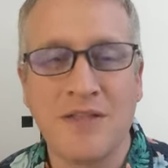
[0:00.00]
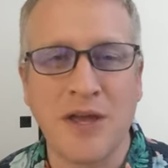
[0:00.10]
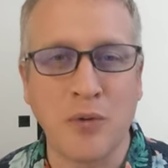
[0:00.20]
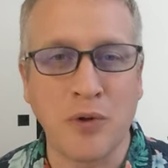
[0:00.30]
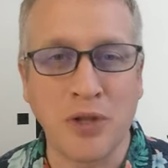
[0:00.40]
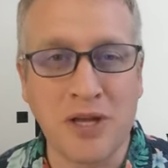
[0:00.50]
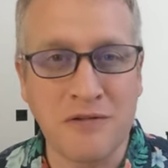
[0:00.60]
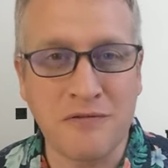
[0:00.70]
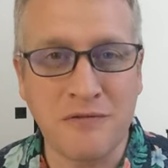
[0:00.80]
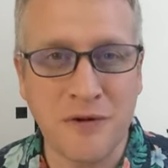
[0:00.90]
They will
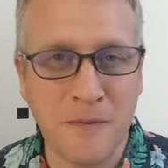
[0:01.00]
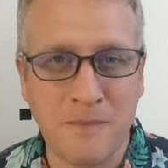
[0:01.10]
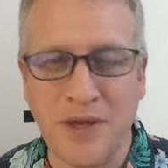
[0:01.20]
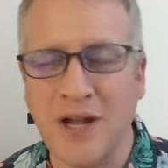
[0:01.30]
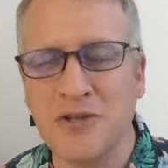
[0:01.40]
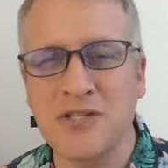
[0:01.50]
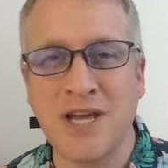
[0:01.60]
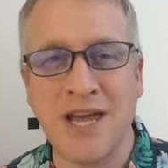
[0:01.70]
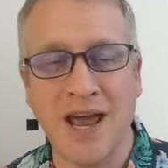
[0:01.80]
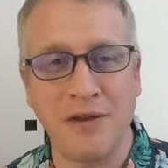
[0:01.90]
live, and I'll
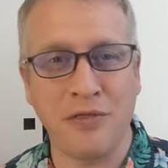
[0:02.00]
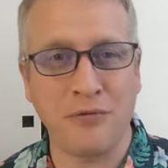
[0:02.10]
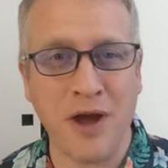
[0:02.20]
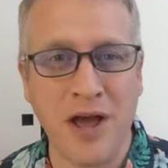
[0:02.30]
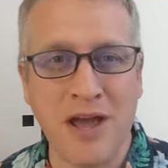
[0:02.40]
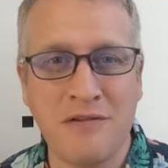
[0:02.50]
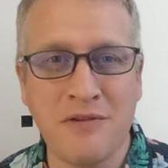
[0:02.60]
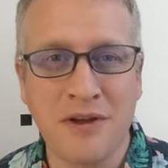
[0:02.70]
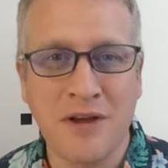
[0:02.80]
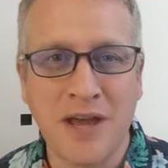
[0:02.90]
say, and thrive